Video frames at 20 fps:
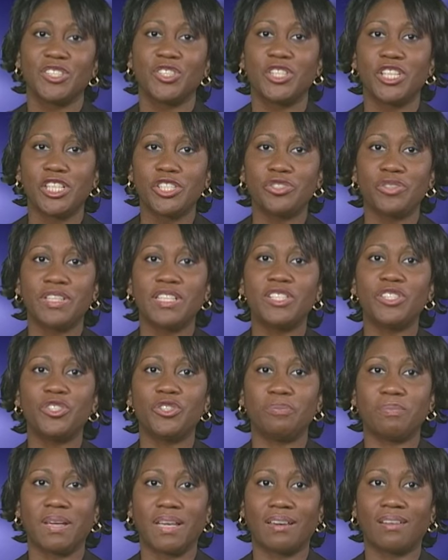Children in
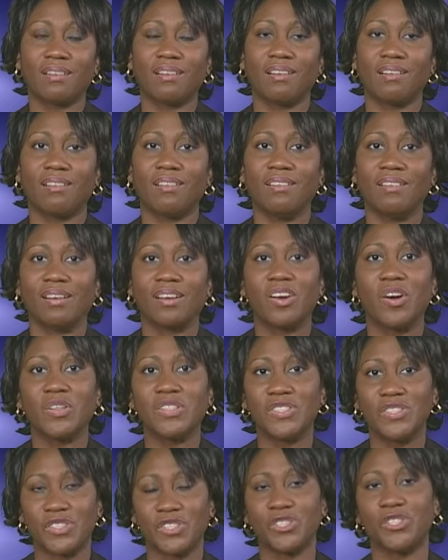Jamaica
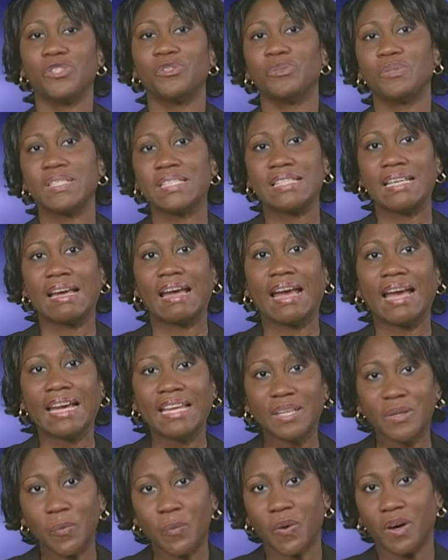constitute
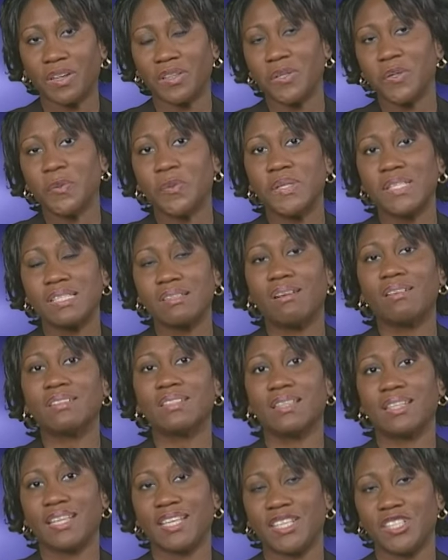anyone who is
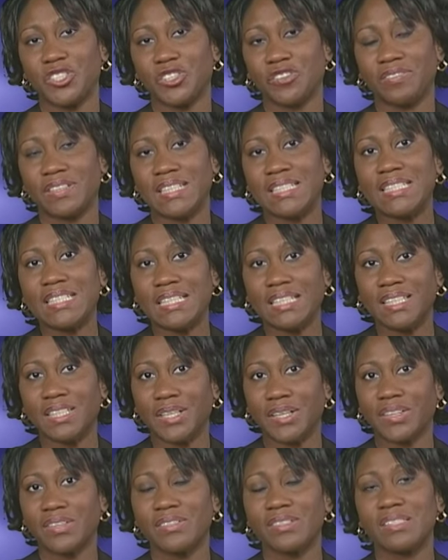under the age of 18
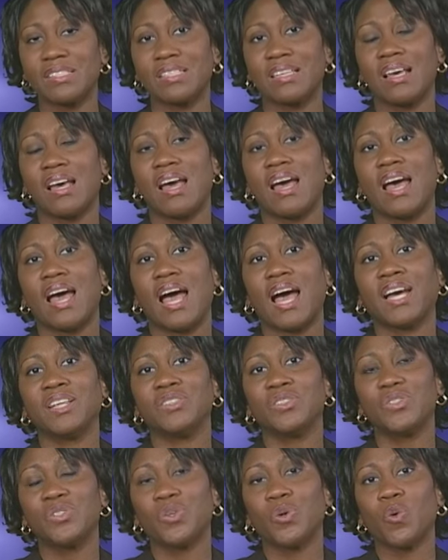years.
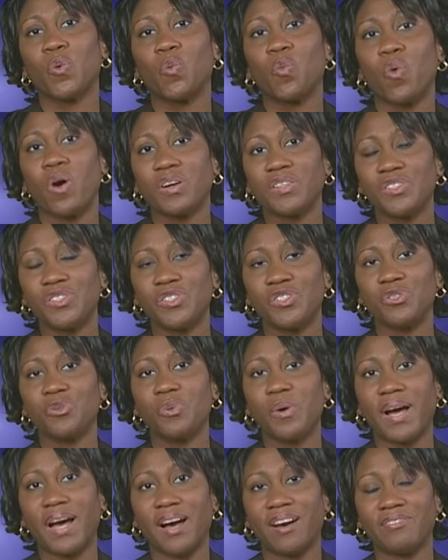And so once you
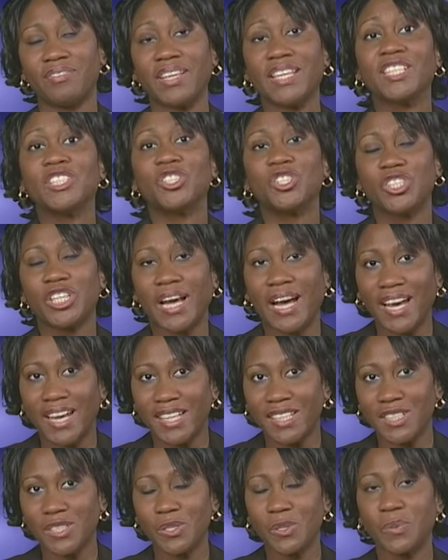have a
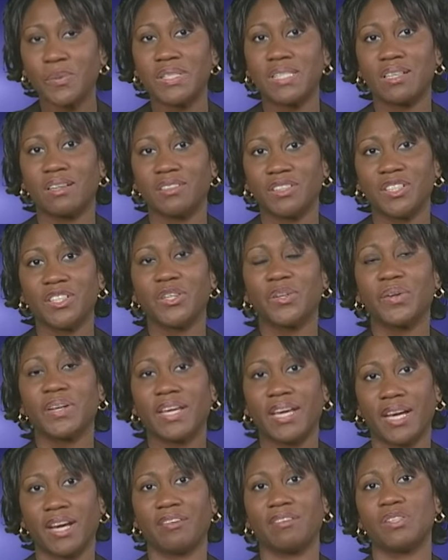child who is under your
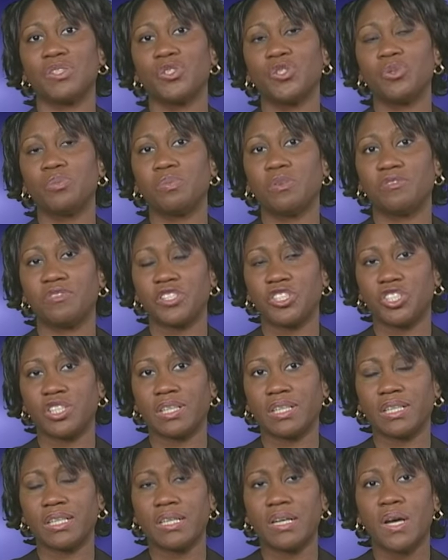care and
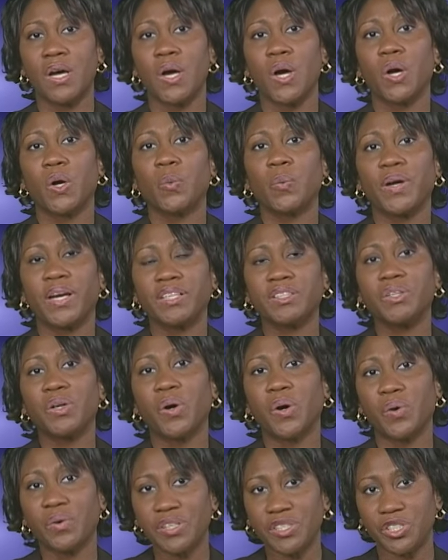supervision, we
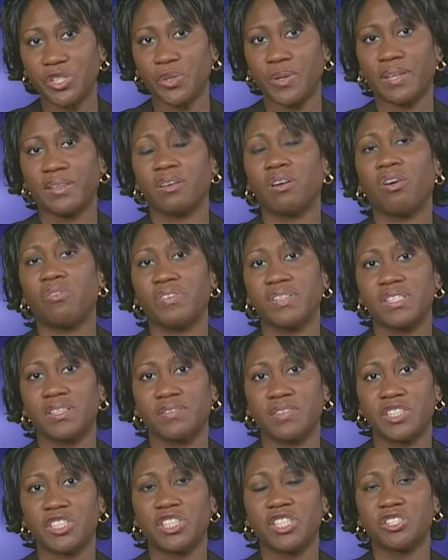encourage you at the Office
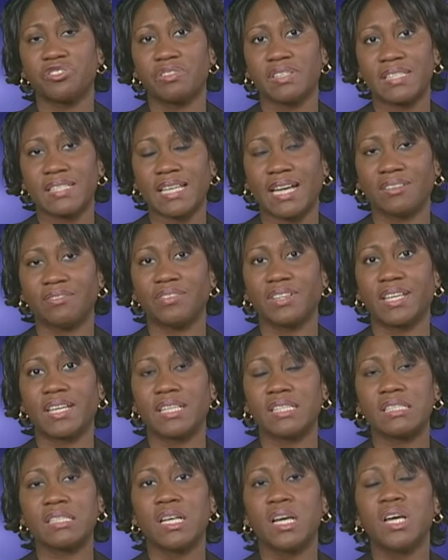of the Children's
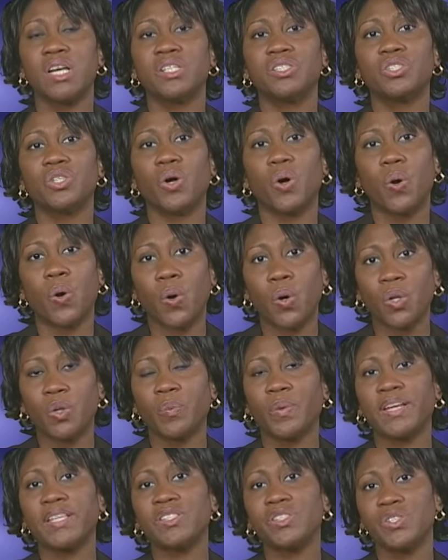Advocate to
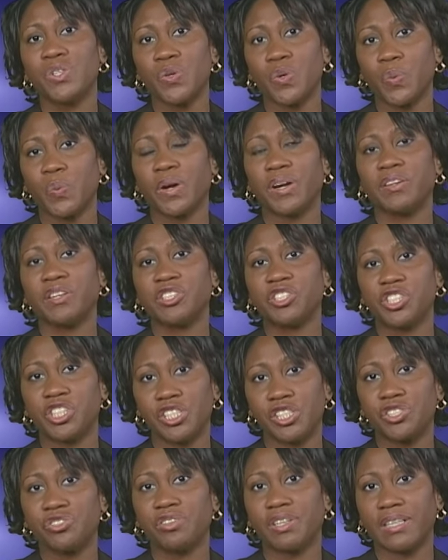always know where your
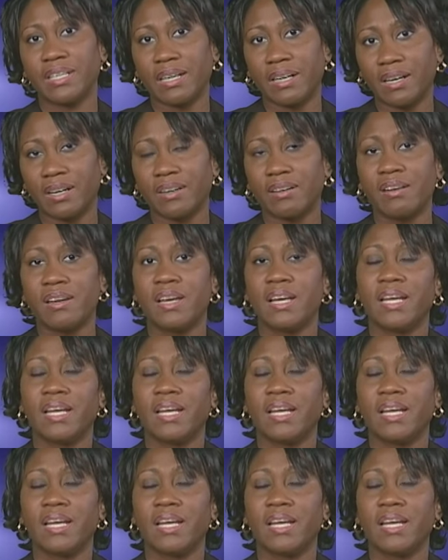children are.